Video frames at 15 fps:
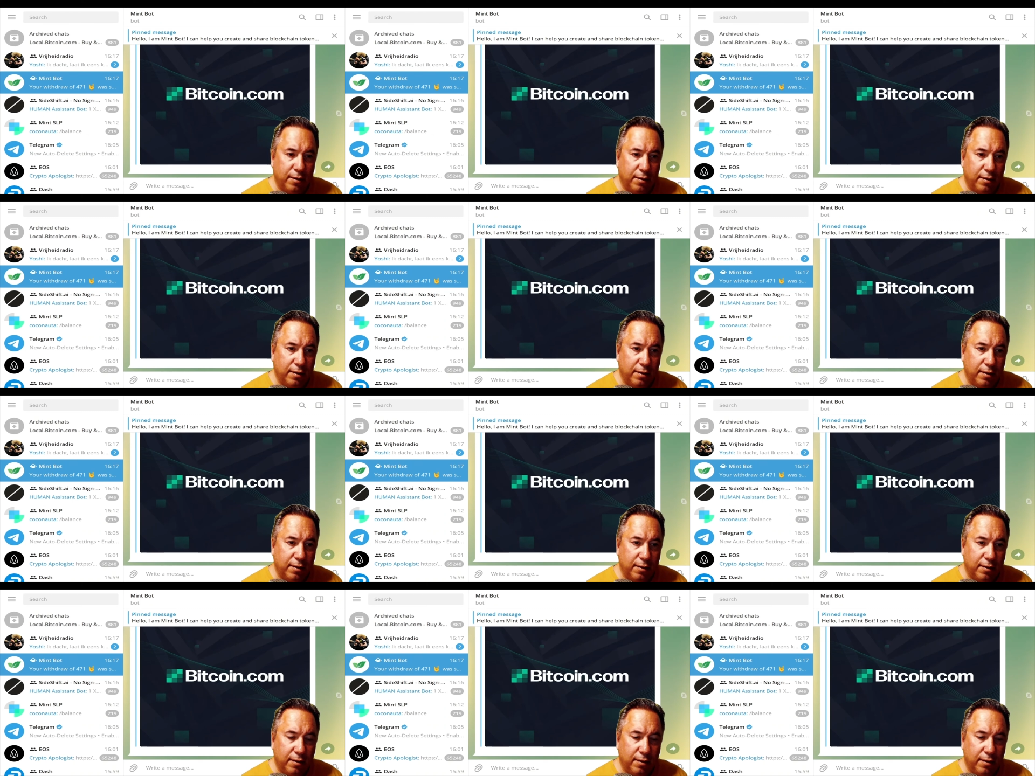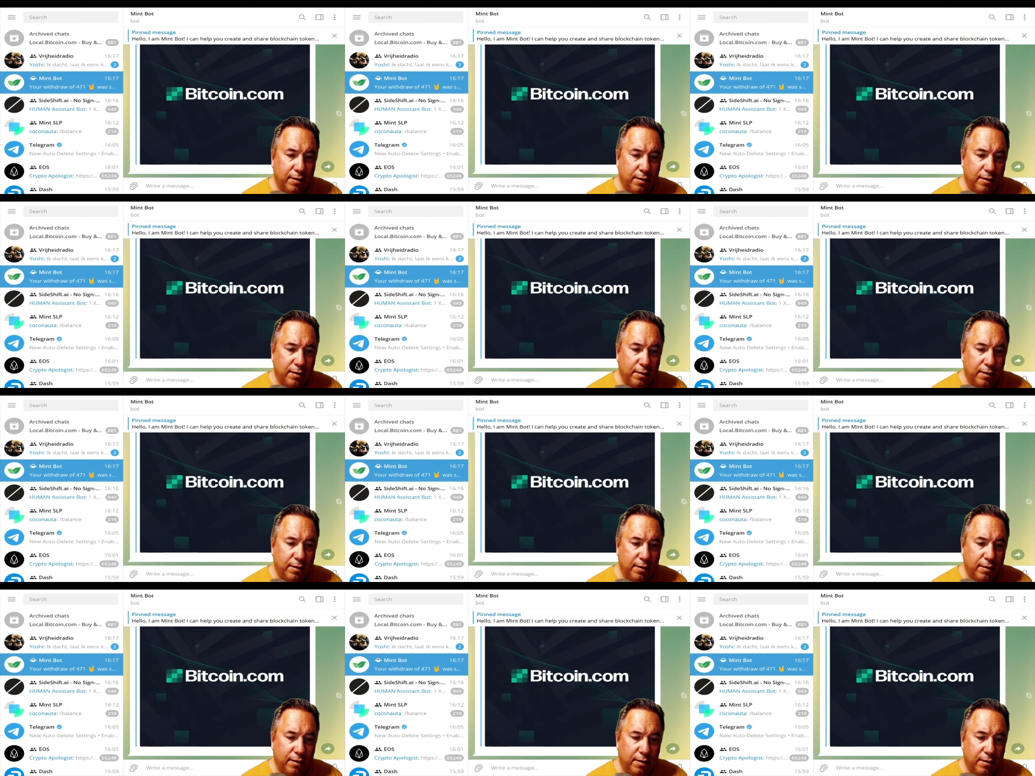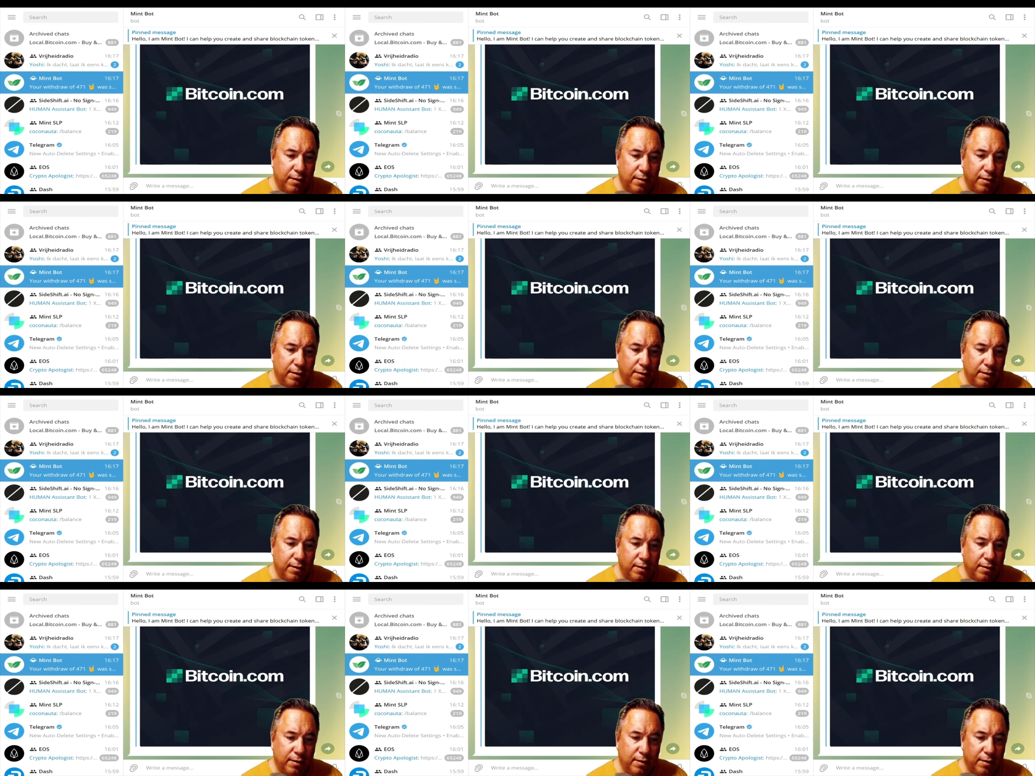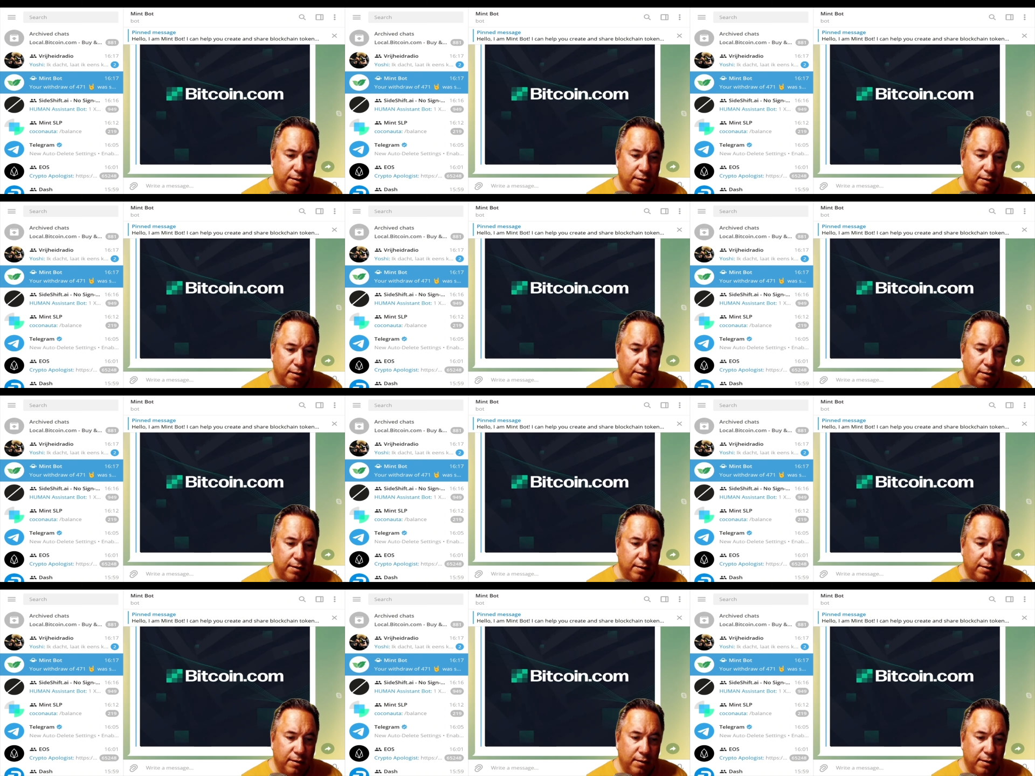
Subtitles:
Nothing is said.